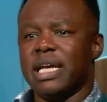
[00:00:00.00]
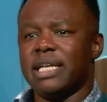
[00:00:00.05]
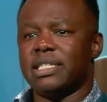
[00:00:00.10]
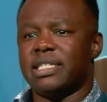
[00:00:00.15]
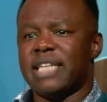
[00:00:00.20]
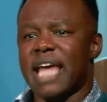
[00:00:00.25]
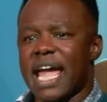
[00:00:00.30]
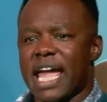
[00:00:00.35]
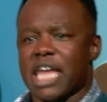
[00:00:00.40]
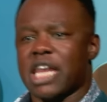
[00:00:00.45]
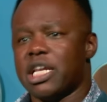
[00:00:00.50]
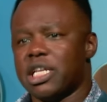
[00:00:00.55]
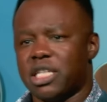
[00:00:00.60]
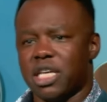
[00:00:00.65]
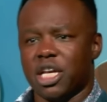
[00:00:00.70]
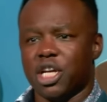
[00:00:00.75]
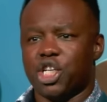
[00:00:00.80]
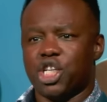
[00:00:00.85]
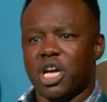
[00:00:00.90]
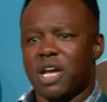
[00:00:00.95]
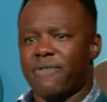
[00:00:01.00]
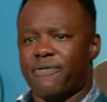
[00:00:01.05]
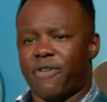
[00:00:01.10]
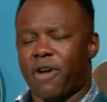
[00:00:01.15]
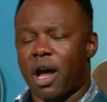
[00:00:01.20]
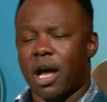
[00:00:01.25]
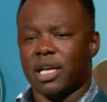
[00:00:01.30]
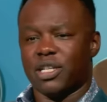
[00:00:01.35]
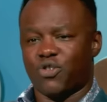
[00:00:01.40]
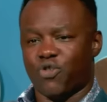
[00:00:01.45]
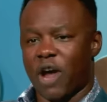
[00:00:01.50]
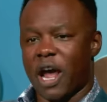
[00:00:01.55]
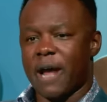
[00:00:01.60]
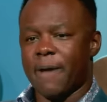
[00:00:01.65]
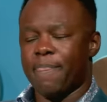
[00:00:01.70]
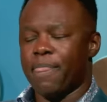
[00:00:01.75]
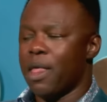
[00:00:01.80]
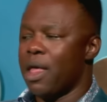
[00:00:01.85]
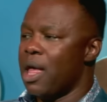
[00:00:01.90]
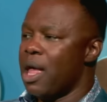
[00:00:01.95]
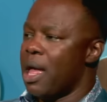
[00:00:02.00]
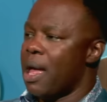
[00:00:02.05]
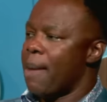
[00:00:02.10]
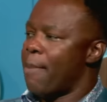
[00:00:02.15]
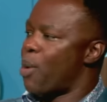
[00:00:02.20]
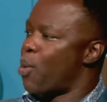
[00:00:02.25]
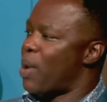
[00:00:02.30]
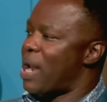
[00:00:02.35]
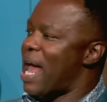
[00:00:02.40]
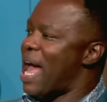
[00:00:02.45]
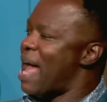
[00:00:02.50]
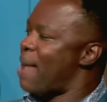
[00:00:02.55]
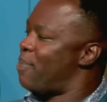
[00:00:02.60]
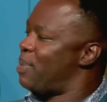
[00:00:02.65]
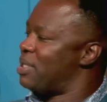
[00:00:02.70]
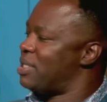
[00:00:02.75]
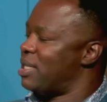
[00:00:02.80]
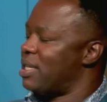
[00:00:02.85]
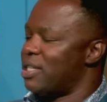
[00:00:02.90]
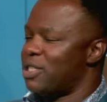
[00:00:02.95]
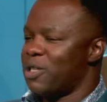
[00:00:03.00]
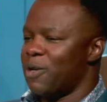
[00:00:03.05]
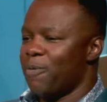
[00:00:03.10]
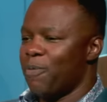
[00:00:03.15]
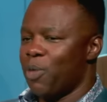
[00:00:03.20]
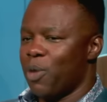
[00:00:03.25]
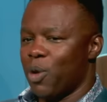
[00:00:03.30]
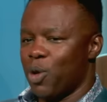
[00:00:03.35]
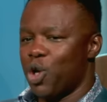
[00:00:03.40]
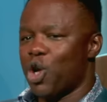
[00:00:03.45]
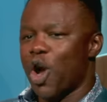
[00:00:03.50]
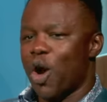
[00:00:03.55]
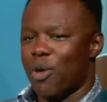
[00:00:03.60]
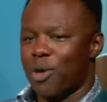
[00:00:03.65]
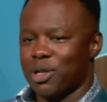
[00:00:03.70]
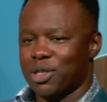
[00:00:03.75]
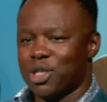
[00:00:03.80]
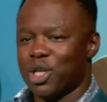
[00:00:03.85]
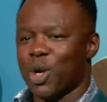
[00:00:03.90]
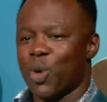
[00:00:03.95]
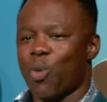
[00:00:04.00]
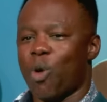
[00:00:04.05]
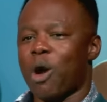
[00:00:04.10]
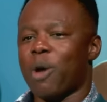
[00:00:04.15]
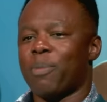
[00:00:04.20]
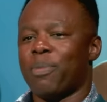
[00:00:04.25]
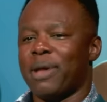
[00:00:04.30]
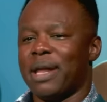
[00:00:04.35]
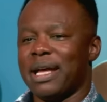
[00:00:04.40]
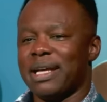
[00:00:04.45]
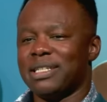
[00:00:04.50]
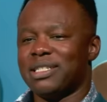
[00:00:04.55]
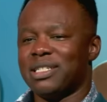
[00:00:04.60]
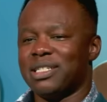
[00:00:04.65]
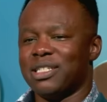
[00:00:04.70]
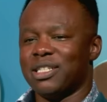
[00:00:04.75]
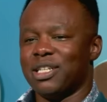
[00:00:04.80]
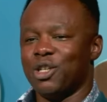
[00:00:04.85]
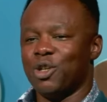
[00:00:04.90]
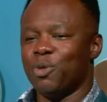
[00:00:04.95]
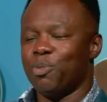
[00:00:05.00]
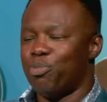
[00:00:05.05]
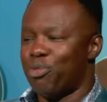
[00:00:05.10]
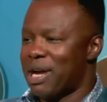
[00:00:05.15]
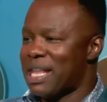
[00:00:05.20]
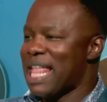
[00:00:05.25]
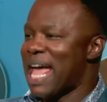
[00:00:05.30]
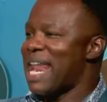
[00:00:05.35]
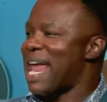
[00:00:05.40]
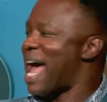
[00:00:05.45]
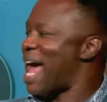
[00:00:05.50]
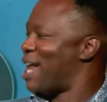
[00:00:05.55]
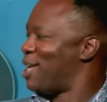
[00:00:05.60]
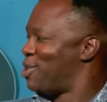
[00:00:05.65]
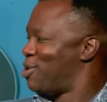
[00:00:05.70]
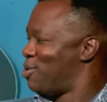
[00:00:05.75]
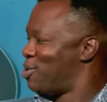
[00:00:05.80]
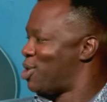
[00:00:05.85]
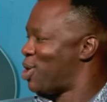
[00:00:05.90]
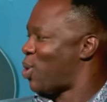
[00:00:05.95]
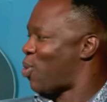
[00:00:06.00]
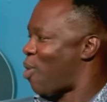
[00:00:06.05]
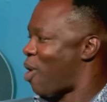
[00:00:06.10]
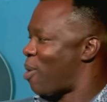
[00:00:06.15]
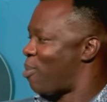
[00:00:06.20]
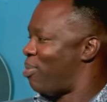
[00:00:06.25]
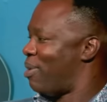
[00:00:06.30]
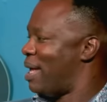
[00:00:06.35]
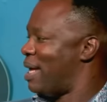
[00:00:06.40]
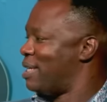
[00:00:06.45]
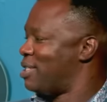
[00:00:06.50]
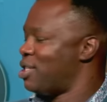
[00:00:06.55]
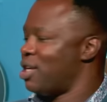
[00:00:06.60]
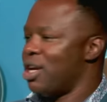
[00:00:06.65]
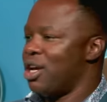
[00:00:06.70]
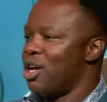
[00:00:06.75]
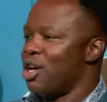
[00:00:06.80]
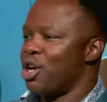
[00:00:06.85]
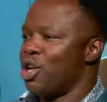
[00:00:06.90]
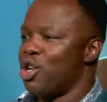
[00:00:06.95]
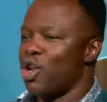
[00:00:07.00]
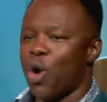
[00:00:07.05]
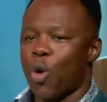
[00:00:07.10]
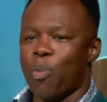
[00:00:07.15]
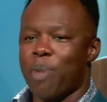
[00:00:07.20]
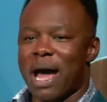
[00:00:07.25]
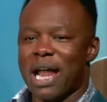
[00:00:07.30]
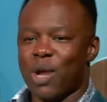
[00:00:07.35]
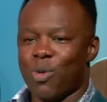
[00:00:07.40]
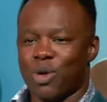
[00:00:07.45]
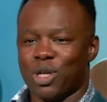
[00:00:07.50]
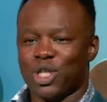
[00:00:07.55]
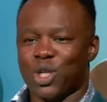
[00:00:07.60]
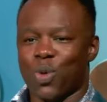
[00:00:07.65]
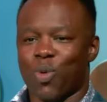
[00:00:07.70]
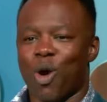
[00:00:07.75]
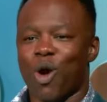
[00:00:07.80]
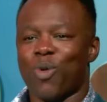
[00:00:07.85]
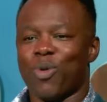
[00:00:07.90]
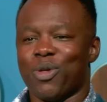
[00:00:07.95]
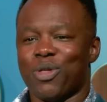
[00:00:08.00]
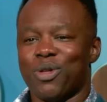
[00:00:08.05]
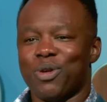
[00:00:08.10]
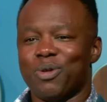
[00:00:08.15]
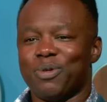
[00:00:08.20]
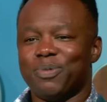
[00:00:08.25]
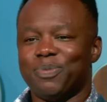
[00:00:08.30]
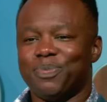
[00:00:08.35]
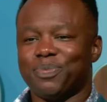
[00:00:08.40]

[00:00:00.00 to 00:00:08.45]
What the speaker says: taking it to the chin for us, right? But what happens is you go into the workplace, you bring that attitude to the workplace, nobody wants to work with you.